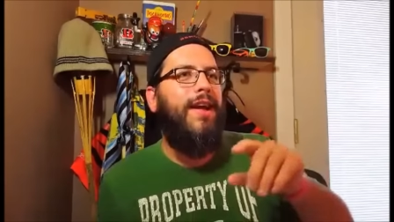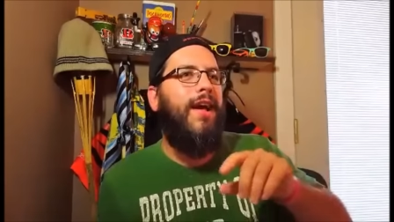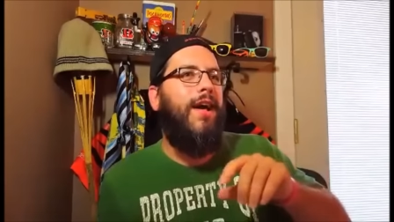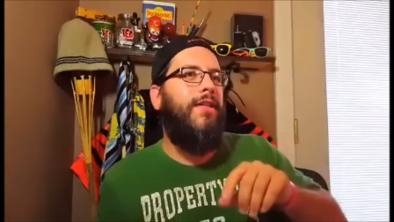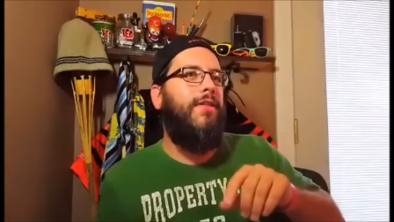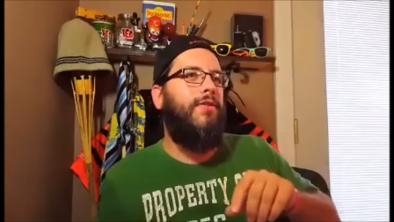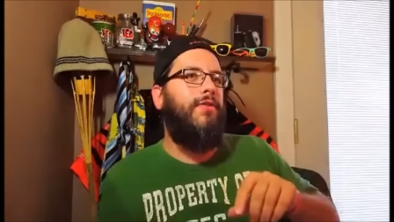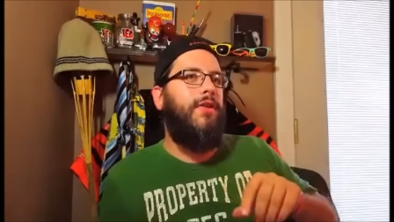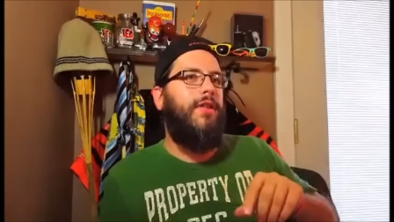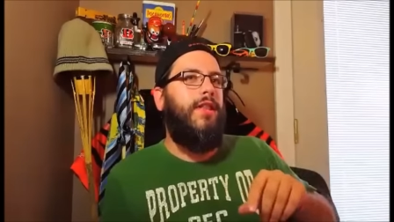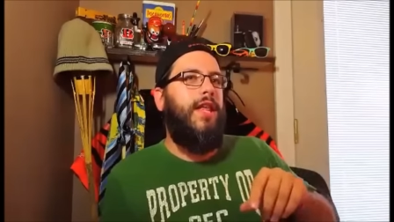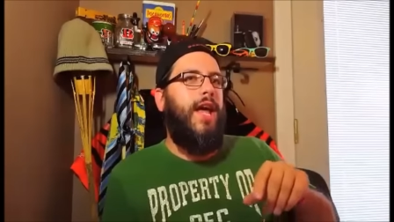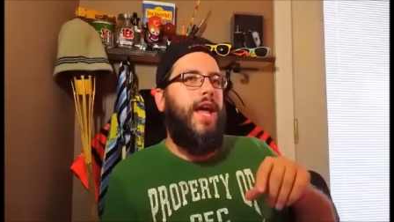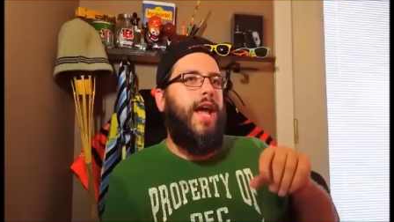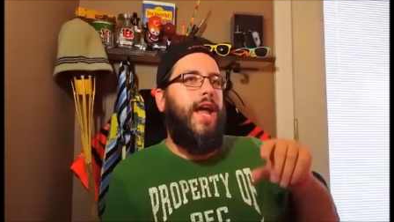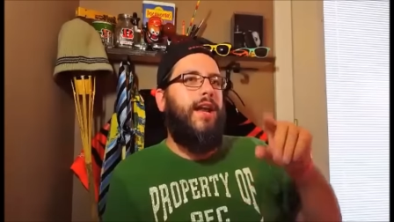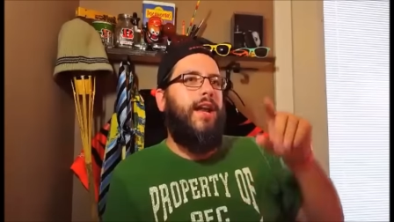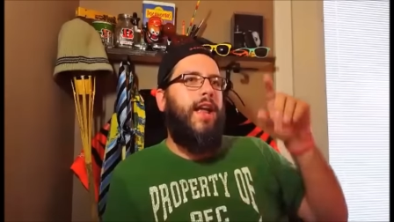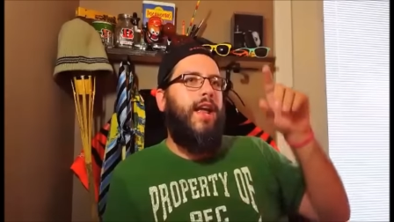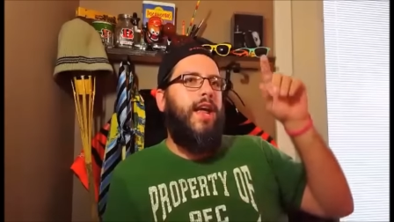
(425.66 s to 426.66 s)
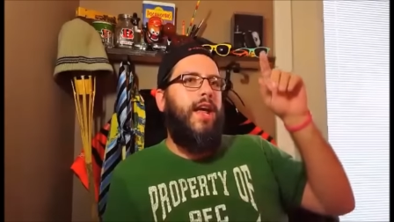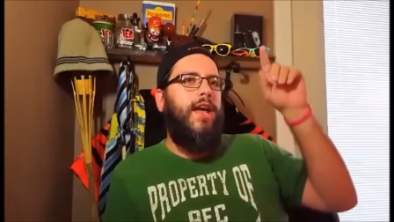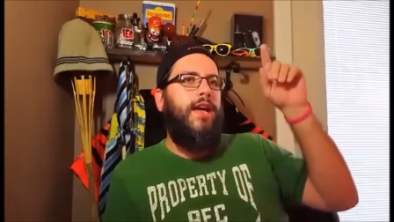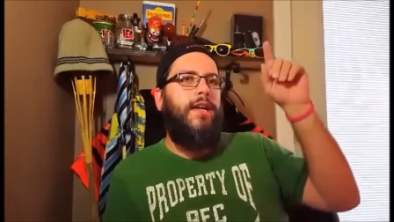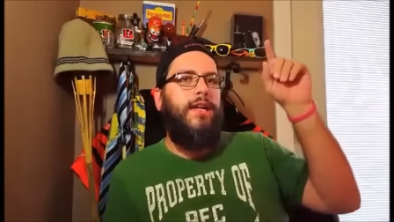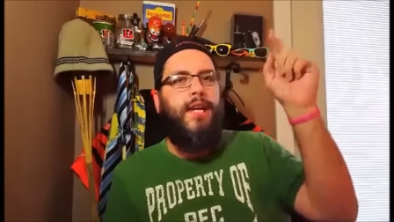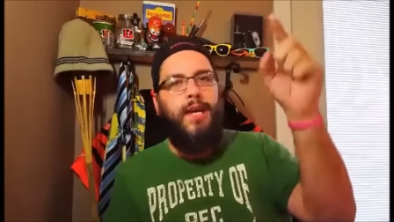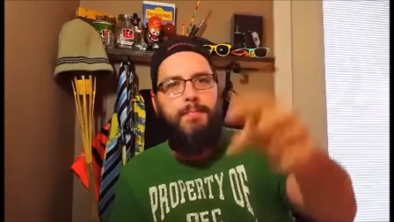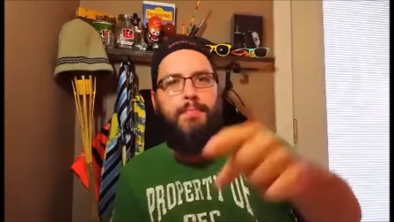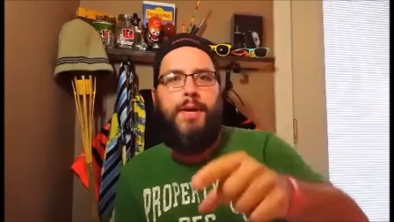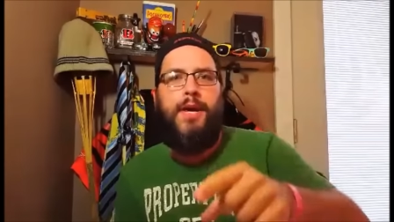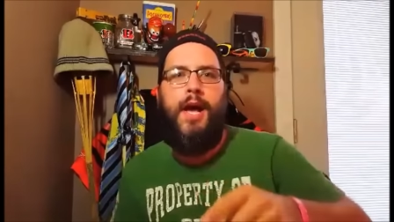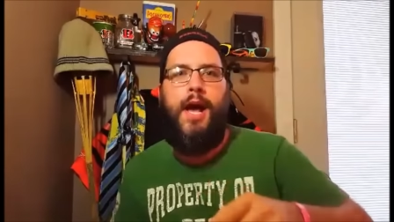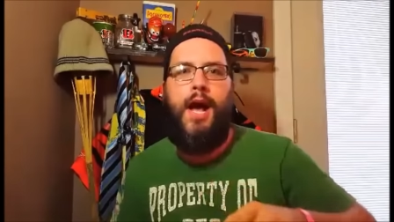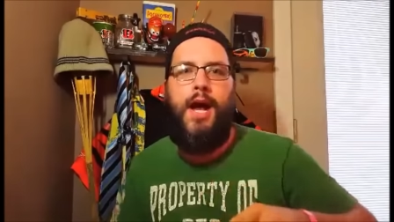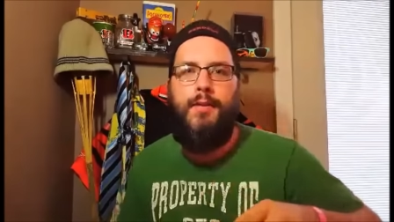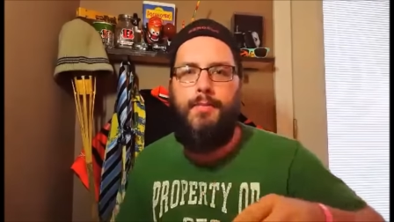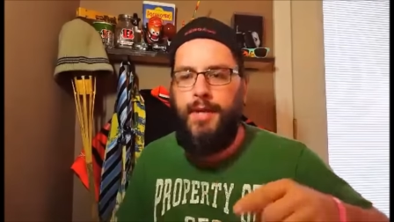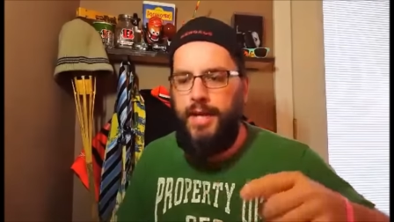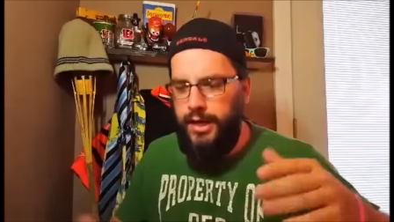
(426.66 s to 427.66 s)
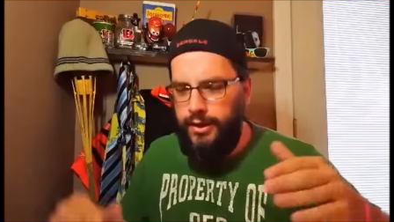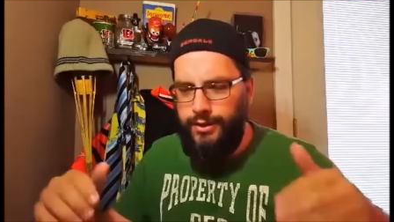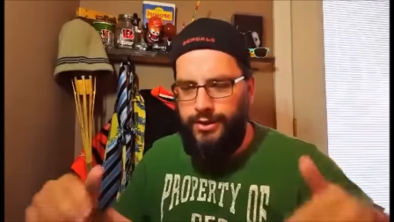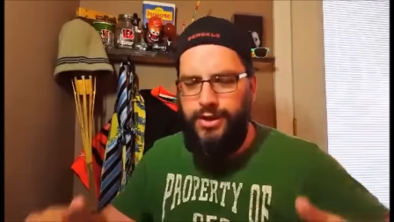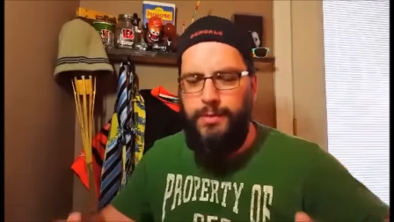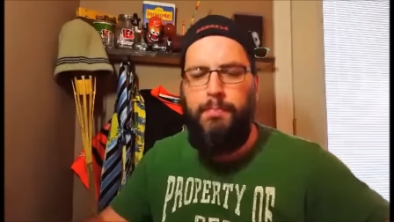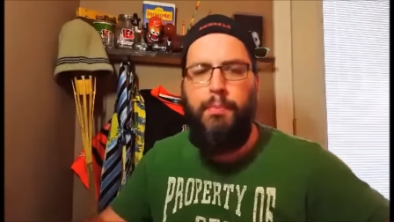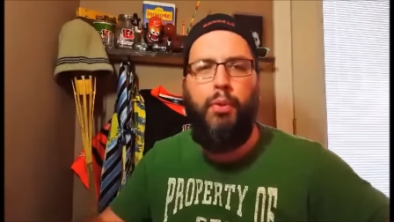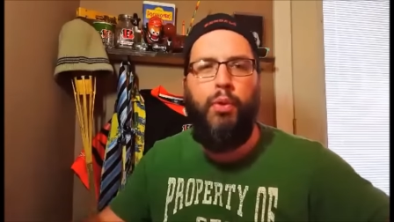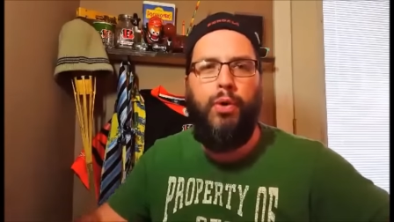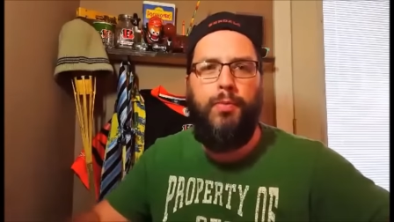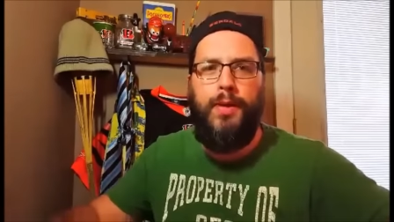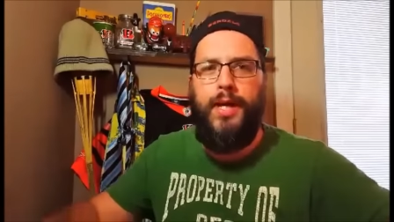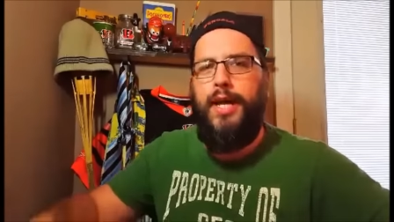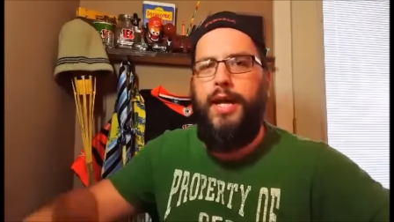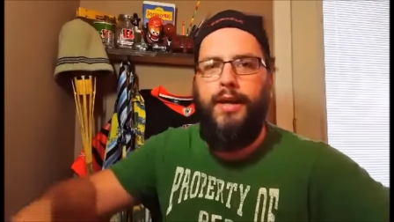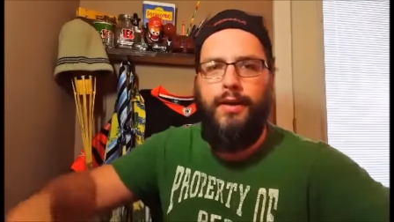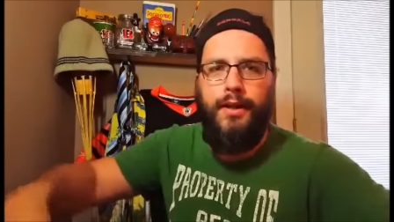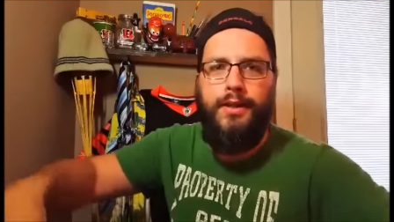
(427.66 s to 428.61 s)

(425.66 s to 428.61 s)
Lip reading: Other than that, get behind me, support me.